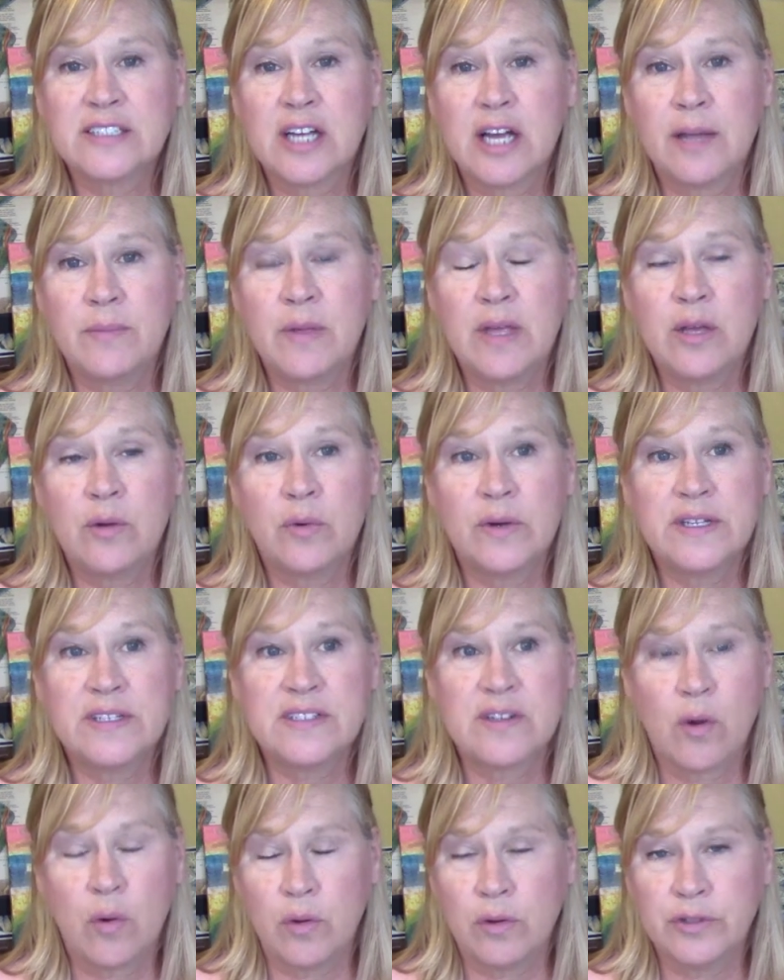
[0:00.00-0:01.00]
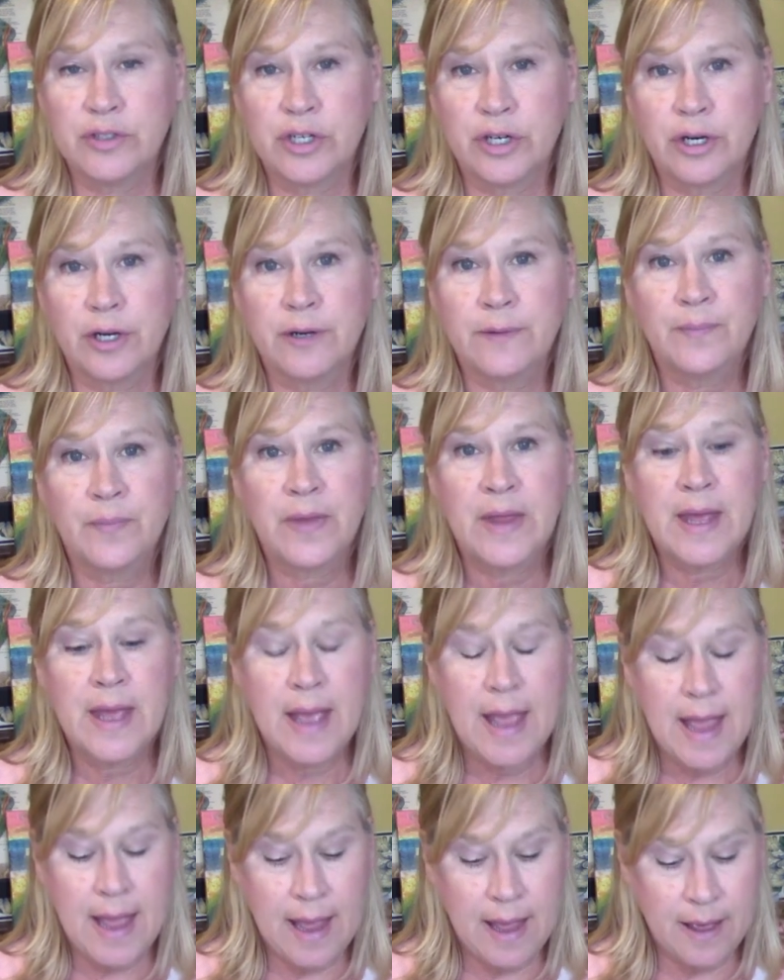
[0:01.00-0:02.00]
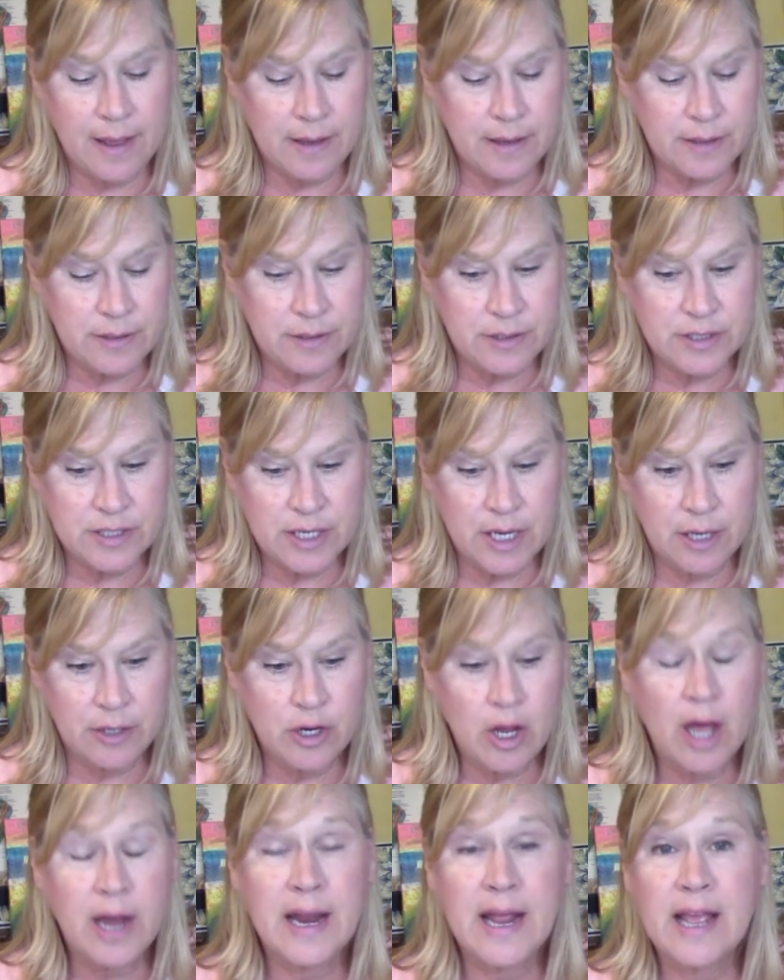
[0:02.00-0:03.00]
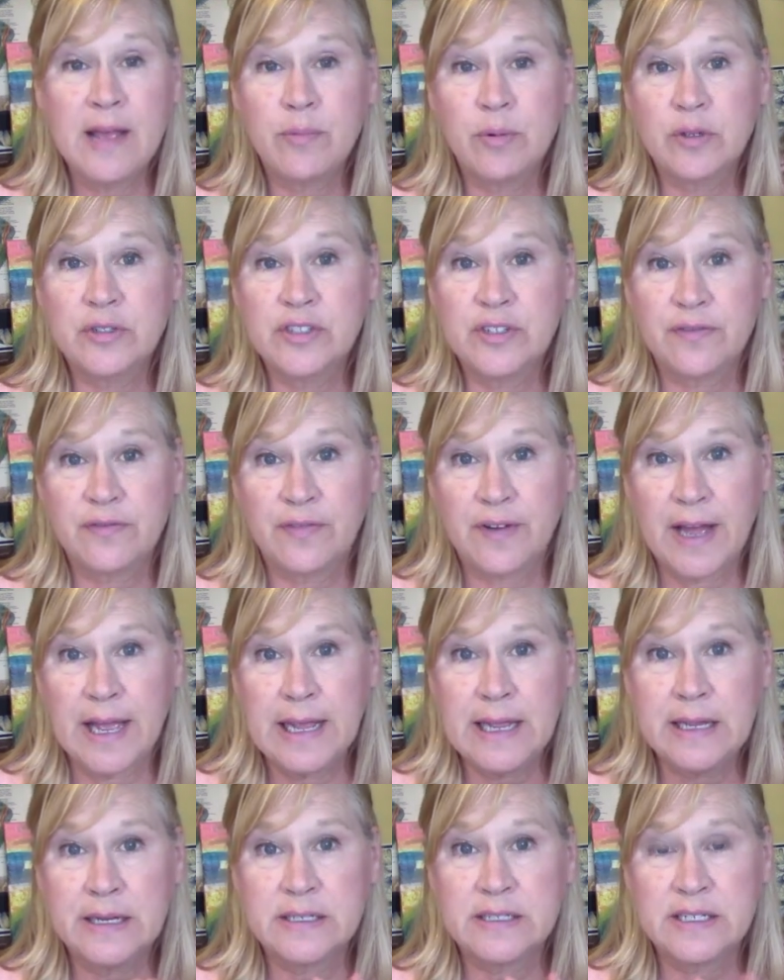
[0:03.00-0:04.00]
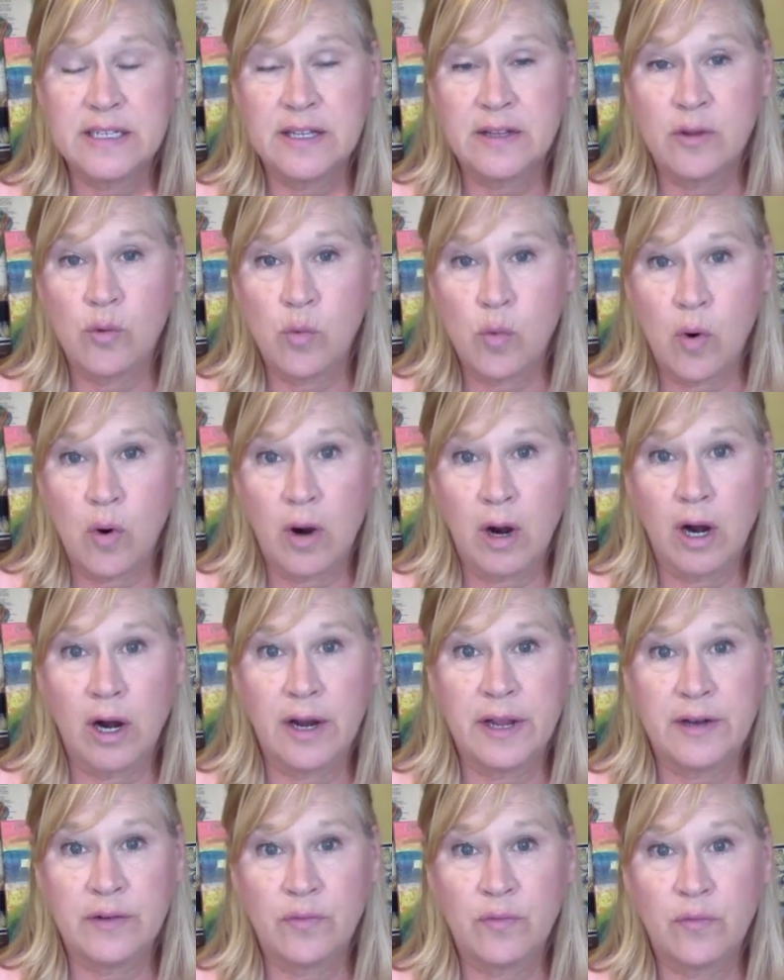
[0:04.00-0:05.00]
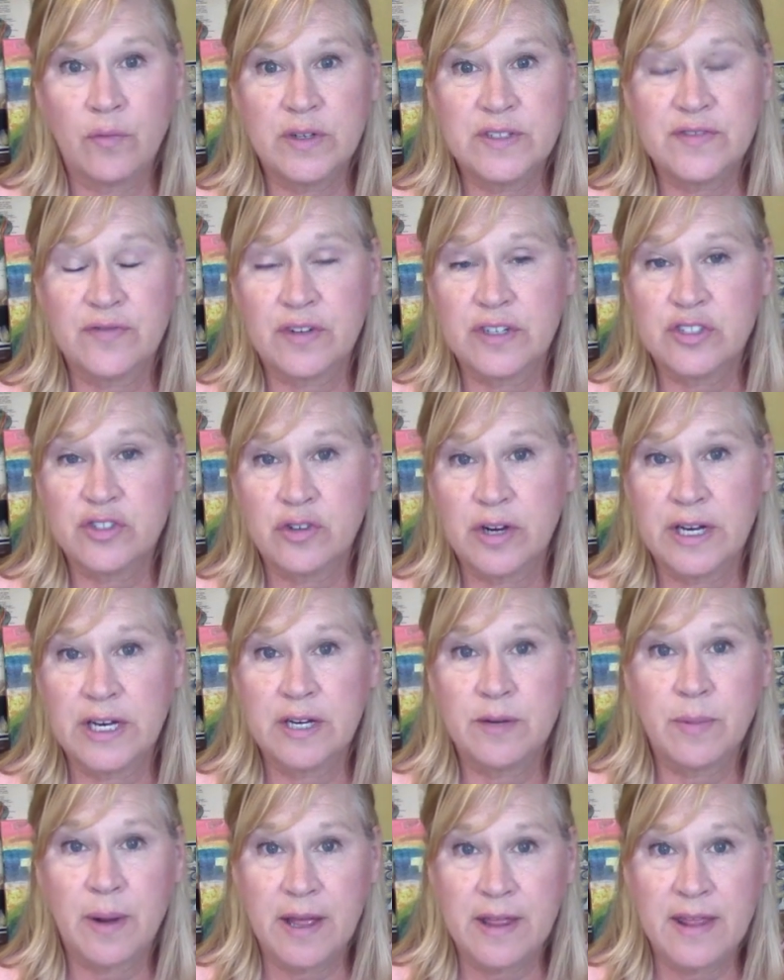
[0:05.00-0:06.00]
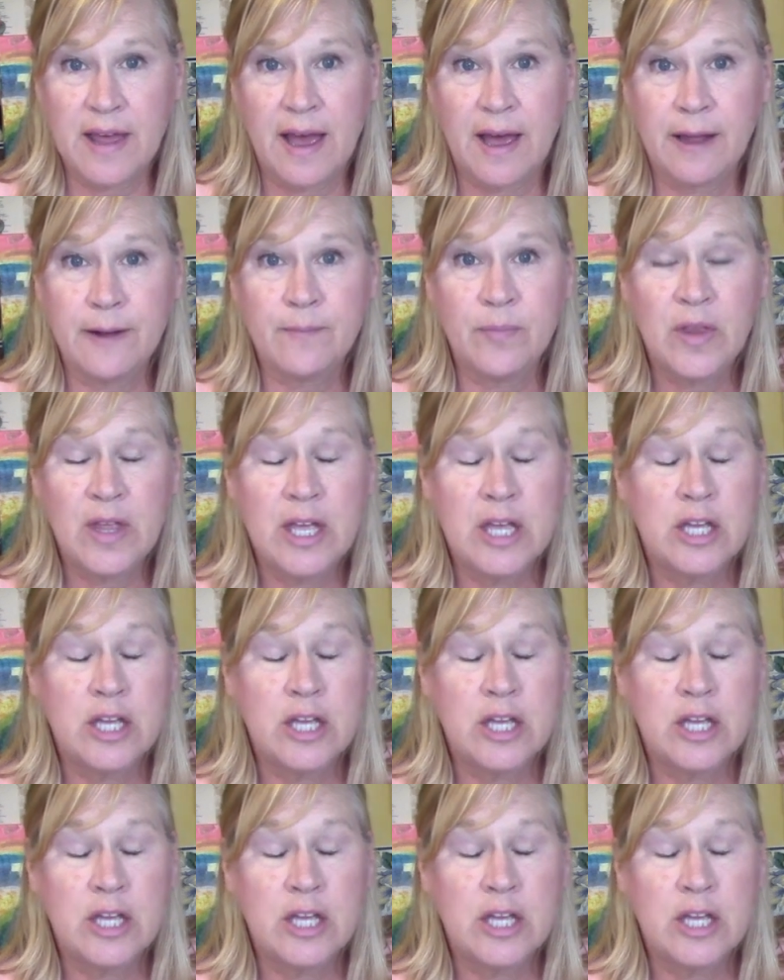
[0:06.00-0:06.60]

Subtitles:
time he was older and not able to fight in the war and was frustrated by that.